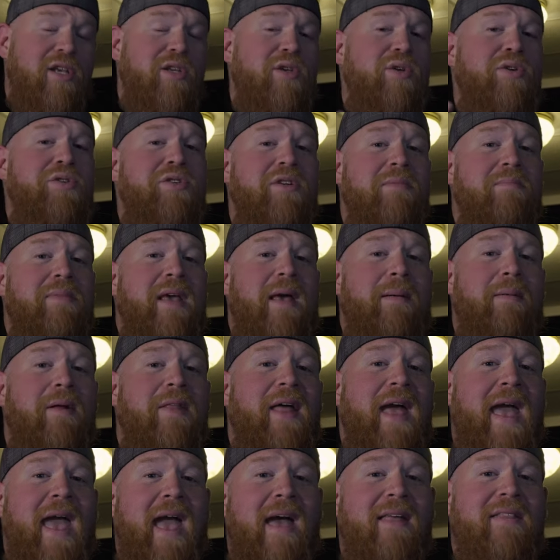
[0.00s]
you should be able
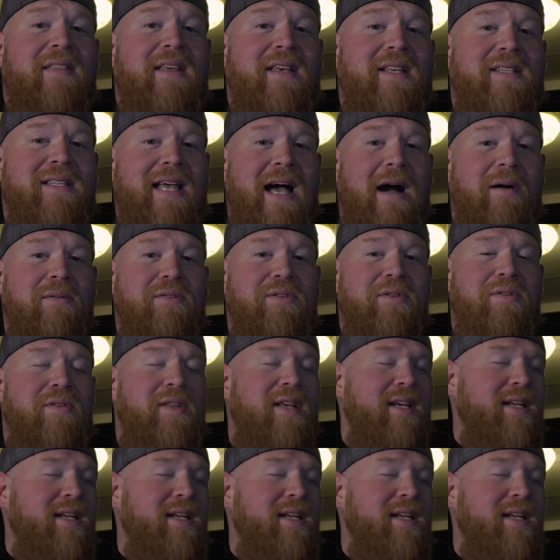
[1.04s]
to hand these out to